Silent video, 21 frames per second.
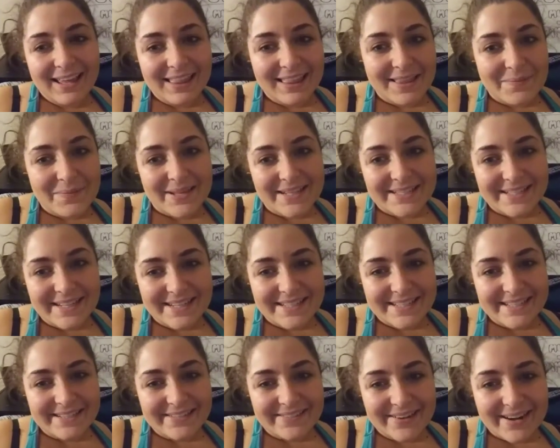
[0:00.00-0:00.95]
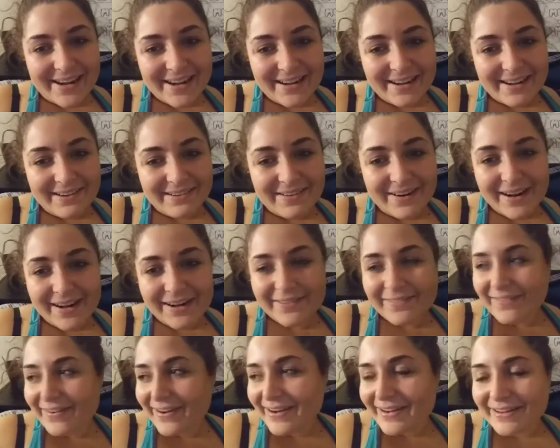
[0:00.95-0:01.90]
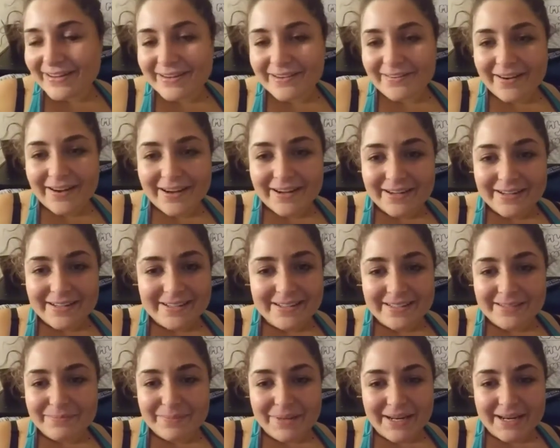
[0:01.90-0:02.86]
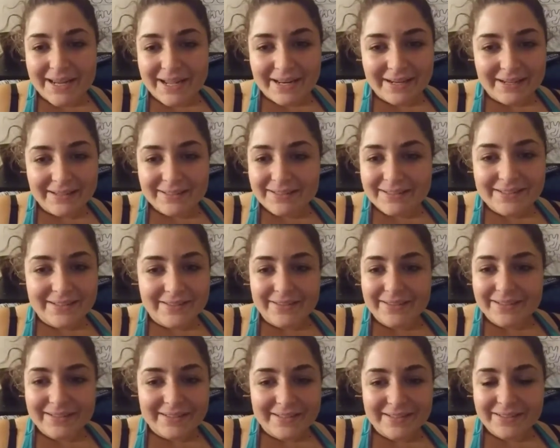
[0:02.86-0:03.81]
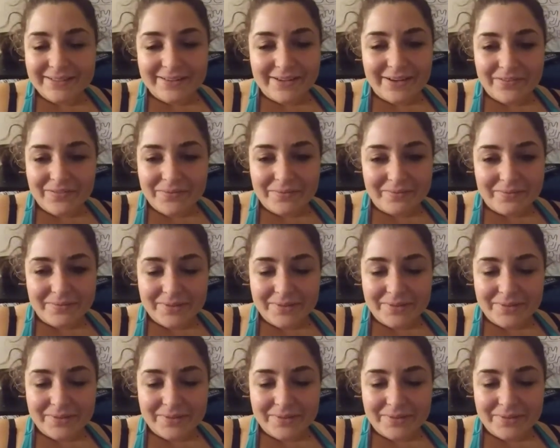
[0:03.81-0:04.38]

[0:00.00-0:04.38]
That made sense, right? Right? It's midnight. Don't even